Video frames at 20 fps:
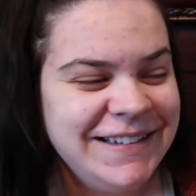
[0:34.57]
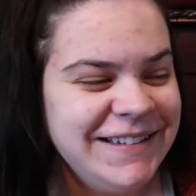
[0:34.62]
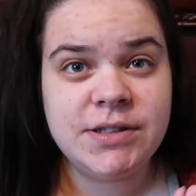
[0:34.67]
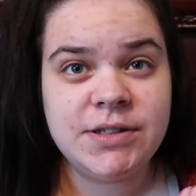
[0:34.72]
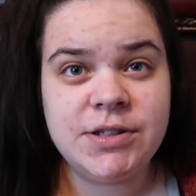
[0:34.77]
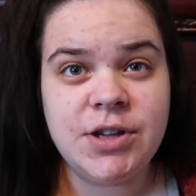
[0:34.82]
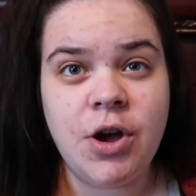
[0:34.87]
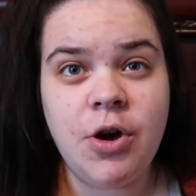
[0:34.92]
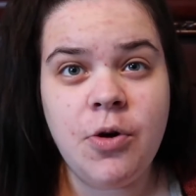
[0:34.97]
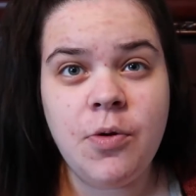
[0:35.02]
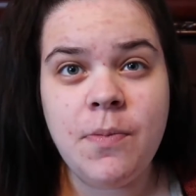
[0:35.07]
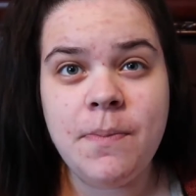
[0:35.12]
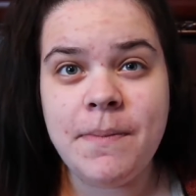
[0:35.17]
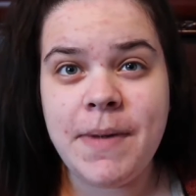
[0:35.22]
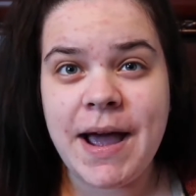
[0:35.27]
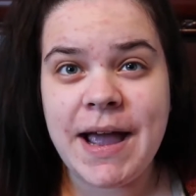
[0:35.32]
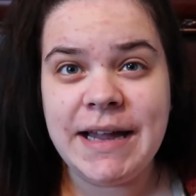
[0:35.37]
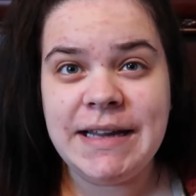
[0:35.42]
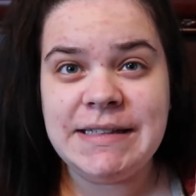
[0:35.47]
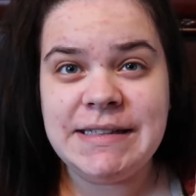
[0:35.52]
So
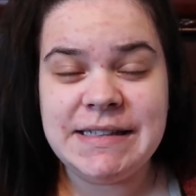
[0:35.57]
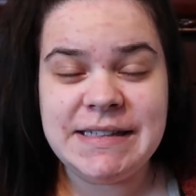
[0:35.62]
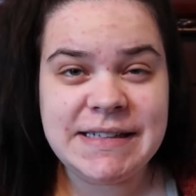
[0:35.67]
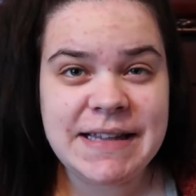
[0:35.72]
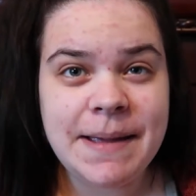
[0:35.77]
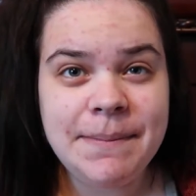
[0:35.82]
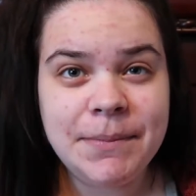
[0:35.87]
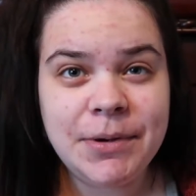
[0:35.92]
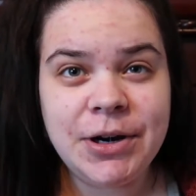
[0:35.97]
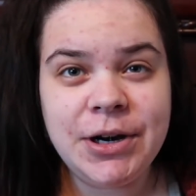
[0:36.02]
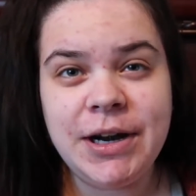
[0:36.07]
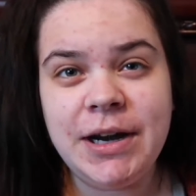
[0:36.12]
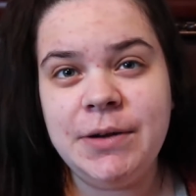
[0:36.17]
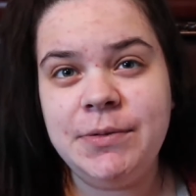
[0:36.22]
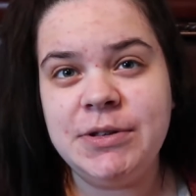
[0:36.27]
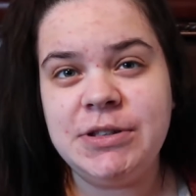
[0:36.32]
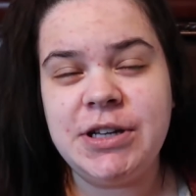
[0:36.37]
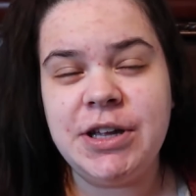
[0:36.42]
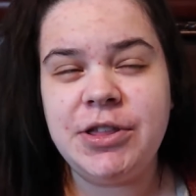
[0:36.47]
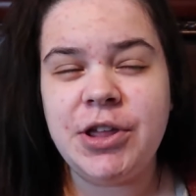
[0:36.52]
my December in
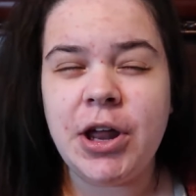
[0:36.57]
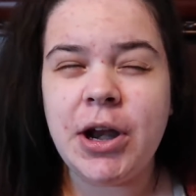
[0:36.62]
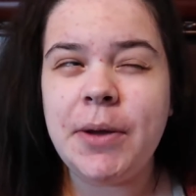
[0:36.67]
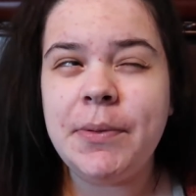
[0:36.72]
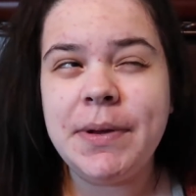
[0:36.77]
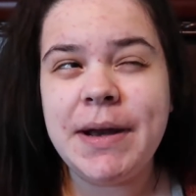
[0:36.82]
which I thought I